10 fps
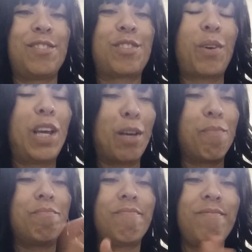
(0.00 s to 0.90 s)
so he could,
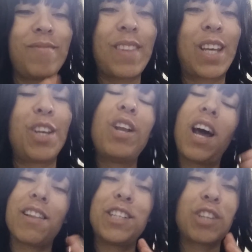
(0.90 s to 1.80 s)
you know
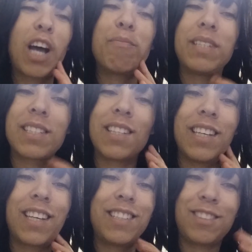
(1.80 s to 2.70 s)
how they try to be
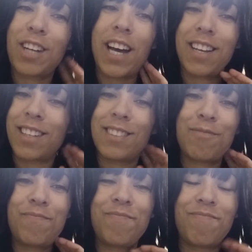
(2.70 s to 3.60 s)
slick and
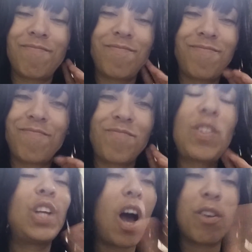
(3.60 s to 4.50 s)

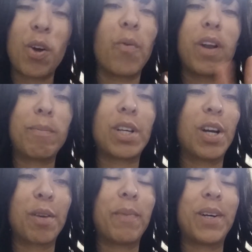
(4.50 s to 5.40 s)
y'all know what I'm
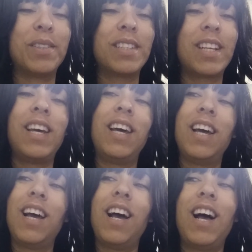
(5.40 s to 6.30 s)
talking about.
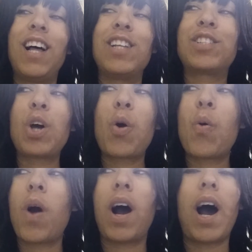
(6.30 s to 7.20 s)

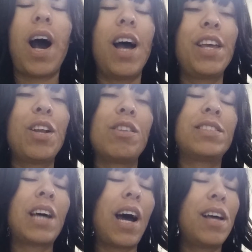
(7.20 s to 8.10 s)
So, you know,
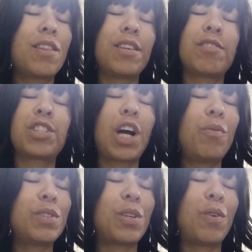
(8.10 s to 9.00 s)
the show
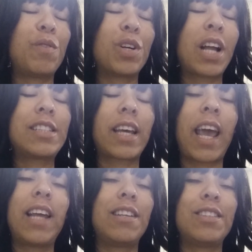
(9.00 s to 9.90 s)
was over, and I was like,
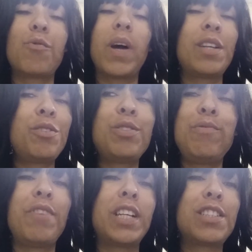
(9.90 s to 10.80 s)
hey, look, why don't you
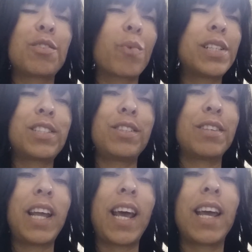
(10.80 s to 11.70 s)
finish the rest of your
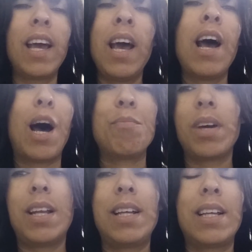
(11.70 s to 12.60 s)
day? I'm
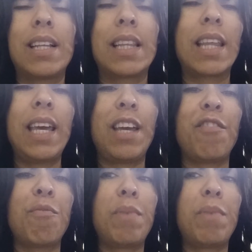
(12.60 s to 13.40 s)
gonna leave.